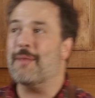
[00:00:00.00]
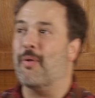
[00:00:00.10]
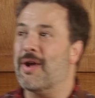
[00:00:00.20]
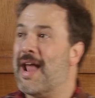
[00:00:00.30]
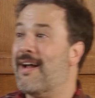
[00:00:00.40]
I want
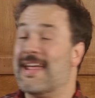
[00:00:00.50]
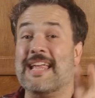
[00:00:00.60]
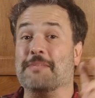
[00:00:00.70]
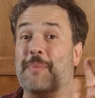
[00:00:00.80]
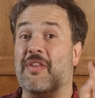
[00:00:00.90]
to point out,
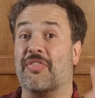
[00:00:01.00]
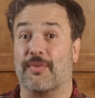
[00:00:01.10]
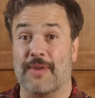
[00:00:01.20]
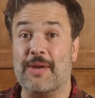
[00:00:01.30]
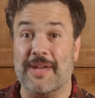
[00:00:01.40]
it has been
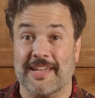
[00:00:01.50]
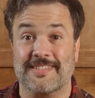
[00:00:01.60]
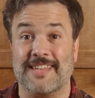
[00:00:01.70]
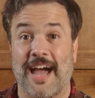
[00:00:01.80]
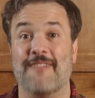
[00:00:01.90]
three
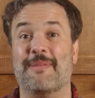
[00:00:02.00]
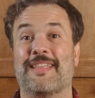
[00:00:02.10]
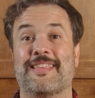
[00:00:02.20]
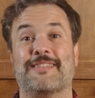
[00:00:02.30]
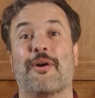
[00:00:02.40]
weeks. I've
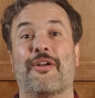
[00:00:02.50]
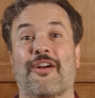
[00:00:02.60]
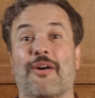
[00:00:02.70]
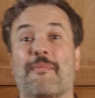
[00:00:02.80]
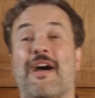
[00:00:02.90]
been in this
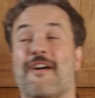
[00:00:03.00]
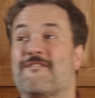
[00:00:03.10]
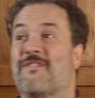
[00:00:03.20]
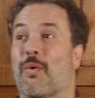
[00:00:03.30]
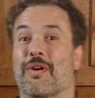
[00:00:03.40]
motorhome
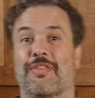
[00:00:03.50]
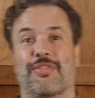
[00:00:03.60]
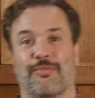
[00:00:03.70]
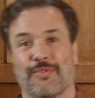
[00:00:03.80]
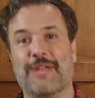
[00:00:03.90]
for
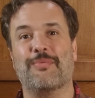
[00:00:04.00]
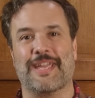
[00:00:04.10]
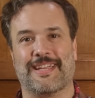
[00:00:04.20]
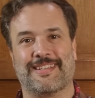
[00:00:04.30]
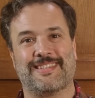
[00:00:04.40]
three
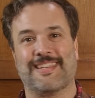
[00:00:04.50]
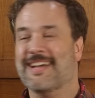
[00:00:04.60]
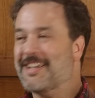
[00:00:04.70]
weeks.